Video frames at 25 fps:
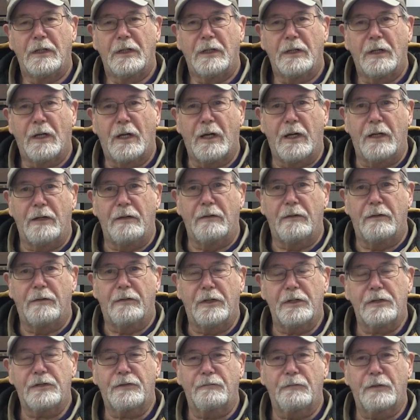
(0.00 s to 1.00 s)
On
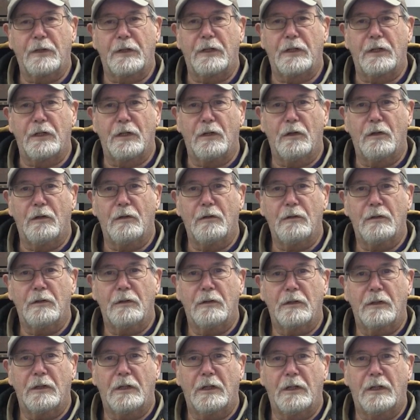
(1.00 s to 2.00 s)
this video,
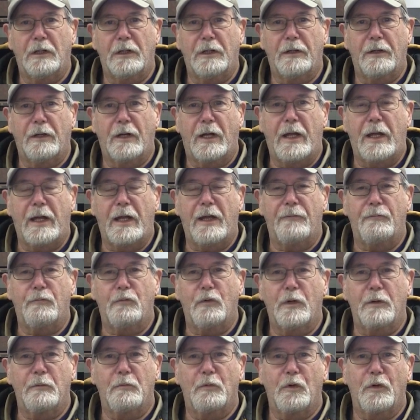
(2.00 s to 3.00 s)
I have
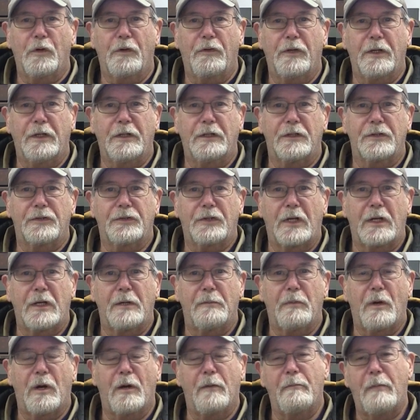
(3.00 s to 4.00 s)
one more thing to say
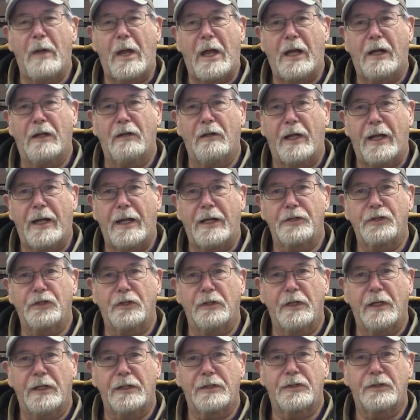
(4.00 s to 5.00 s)
about backlash,
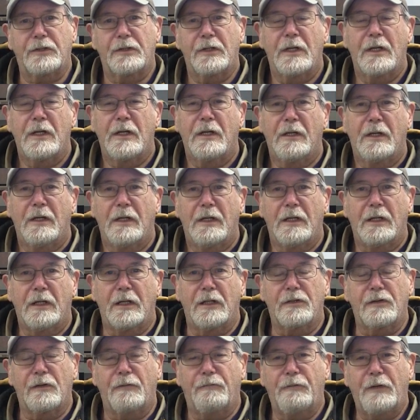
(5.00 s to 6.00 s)
and that's
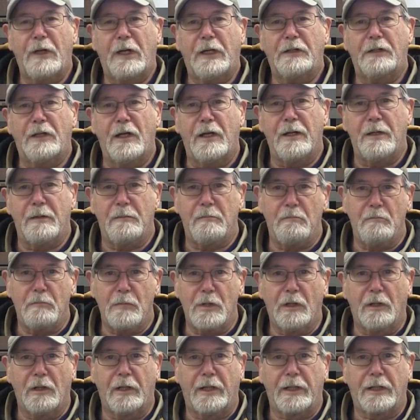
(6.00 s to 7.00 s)
its effect on
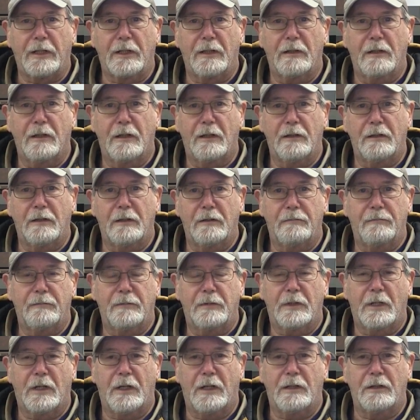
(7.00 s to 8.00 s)
milling
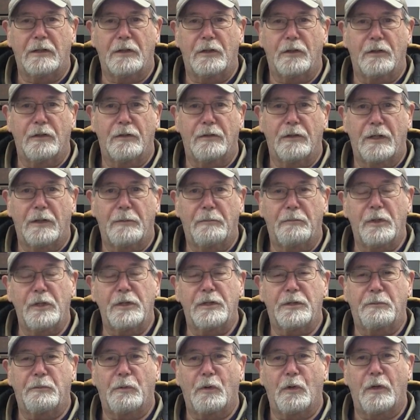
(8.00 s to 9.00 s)
on your
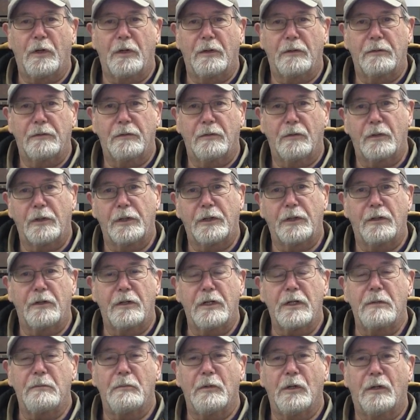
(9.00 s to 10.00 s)
Bridgeport or your
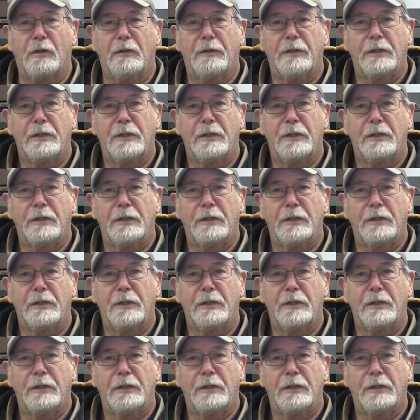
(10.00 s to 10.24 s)
knee mill.